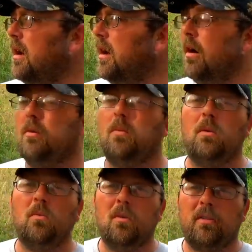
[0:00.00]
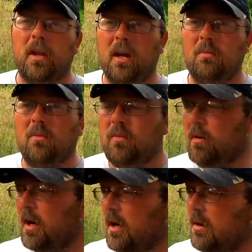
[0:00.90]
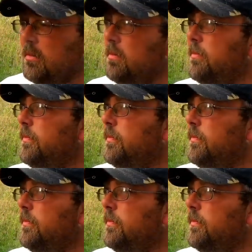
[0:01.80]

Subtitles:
Oh, one more thing before I go.